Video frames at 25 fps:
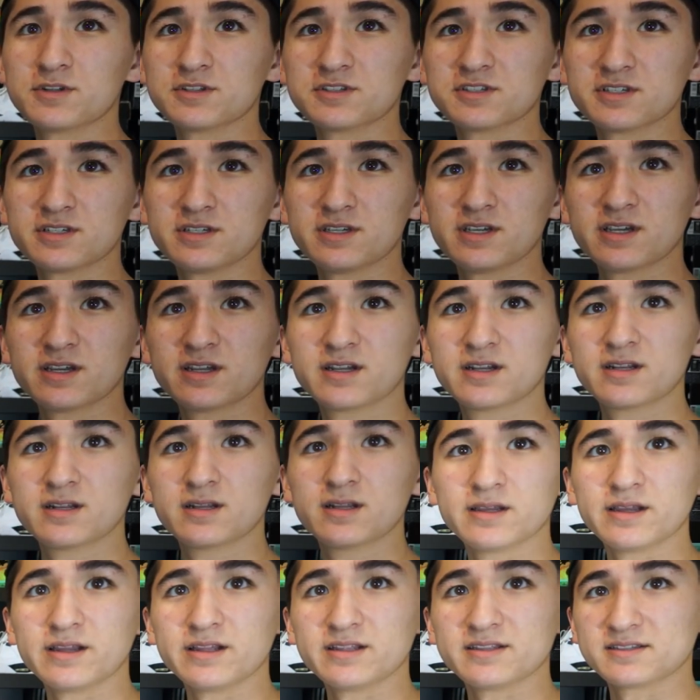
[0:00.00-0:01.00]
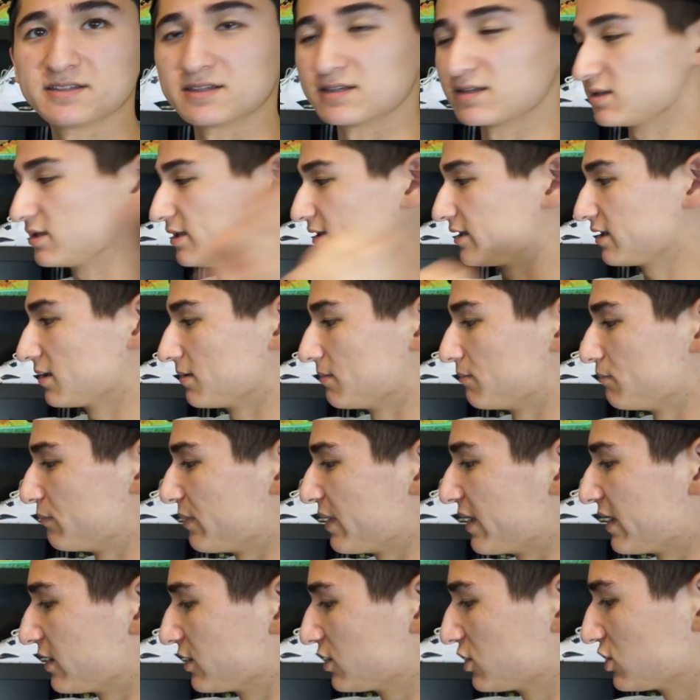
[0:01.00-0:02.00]
once again. It's like a
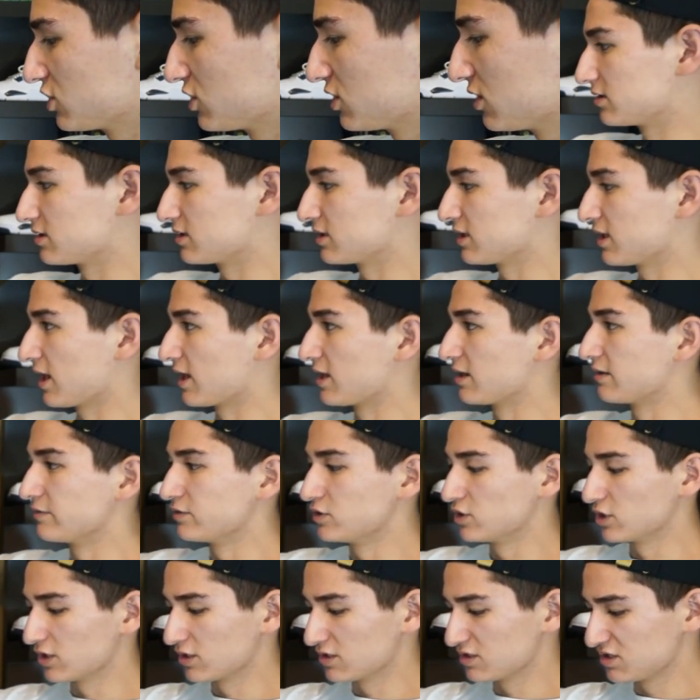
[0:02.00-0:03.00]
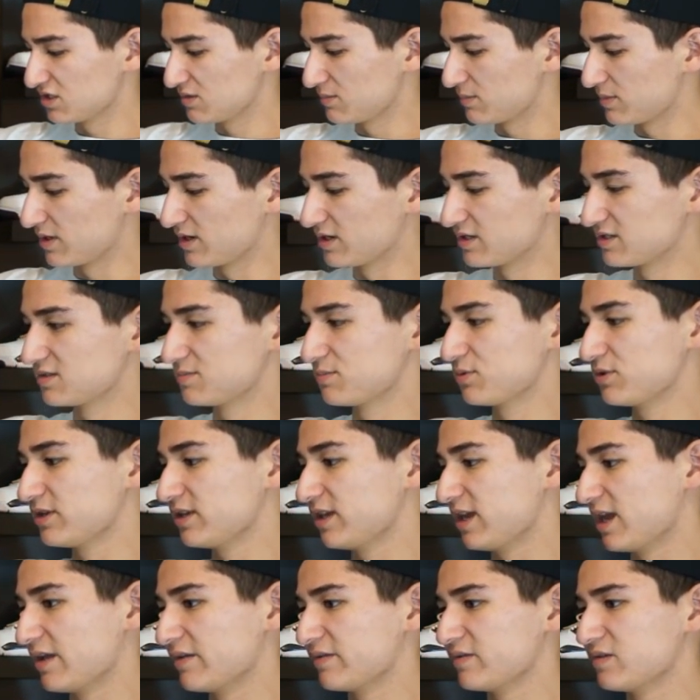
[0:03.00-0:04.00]
mesh kind of jersey, but it's
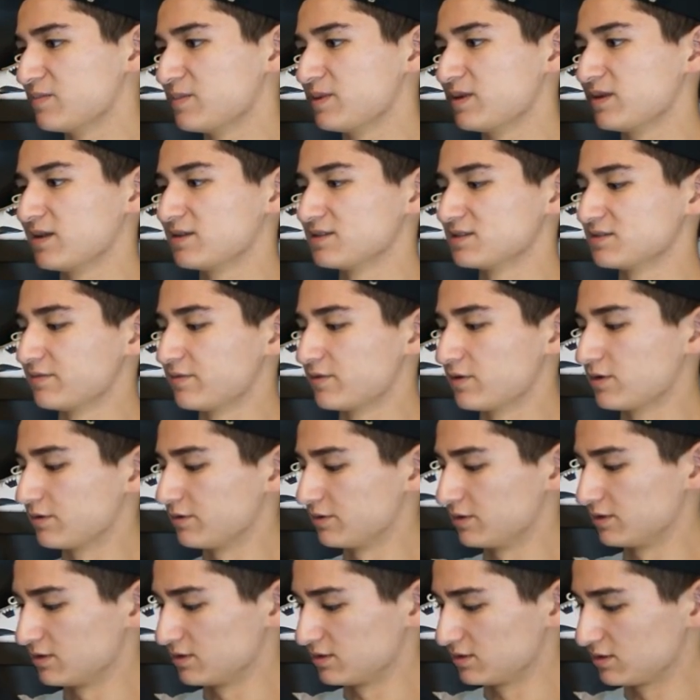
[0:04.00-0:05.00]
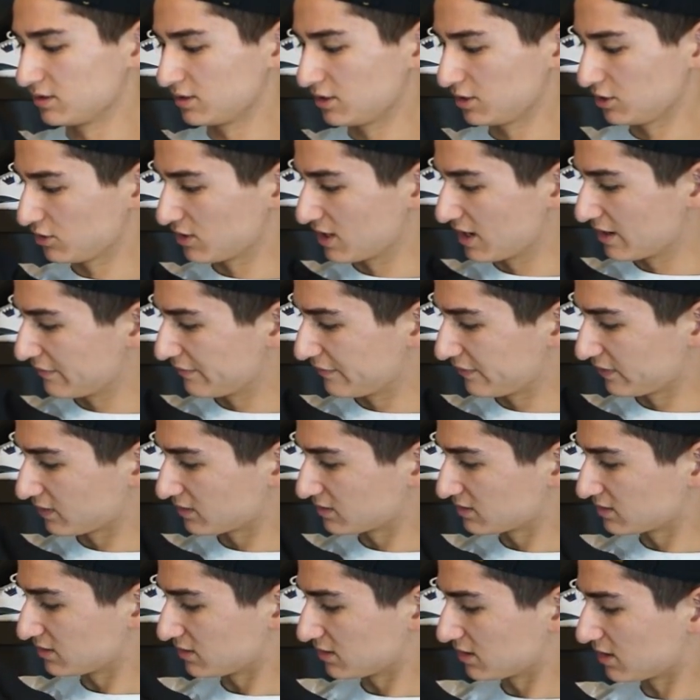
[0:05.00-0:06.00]
pretty heavy because of all the
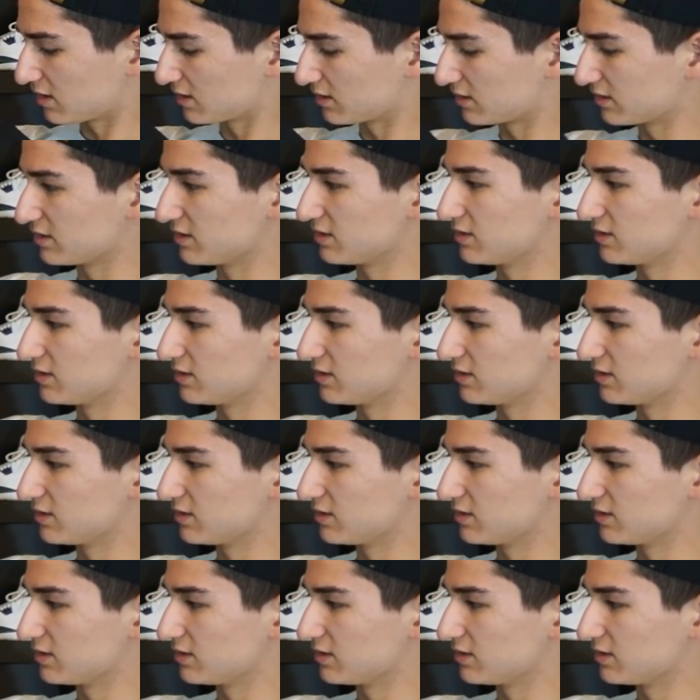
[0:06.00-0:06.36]
graphic on